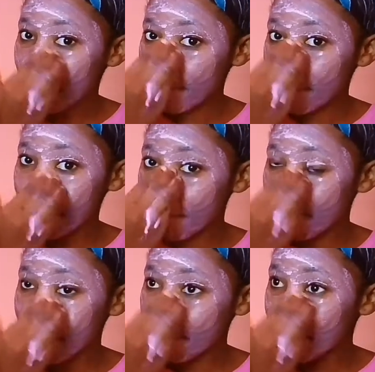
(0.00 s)

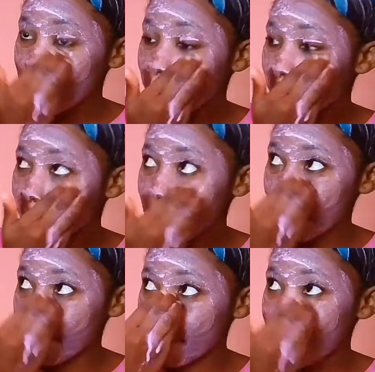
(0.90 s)
Yeah, massage it
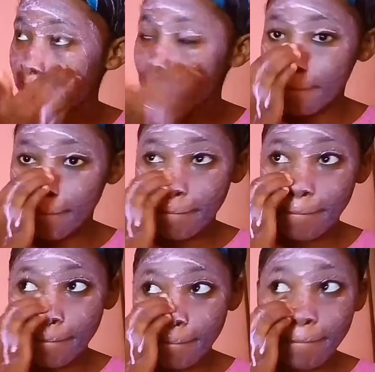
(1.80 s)
around your
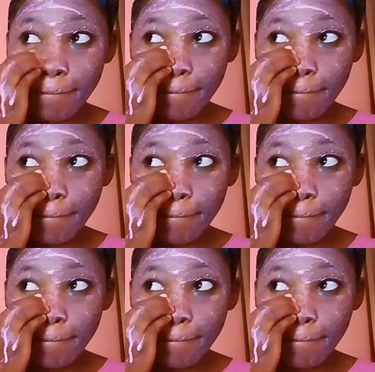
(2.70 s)
eyes